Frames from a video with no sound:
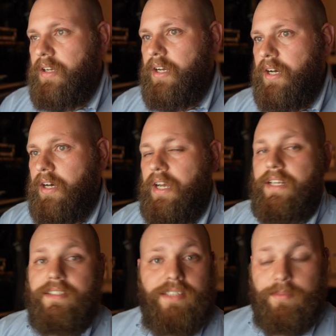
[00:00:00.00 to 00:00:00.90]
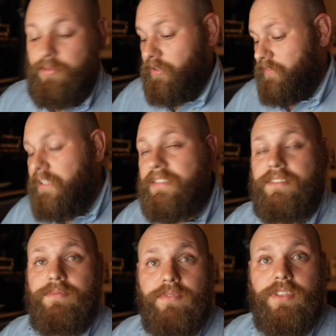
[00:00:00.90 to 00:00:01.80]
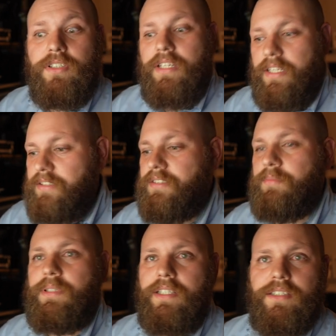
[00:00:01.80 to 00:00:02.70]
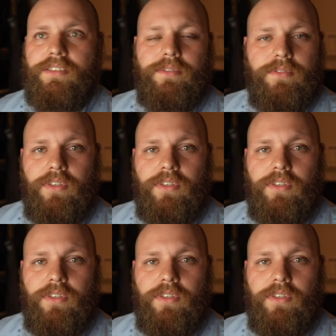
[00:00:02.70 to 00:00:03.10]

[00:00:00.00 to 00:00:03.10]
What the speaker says: an example of this is simply this.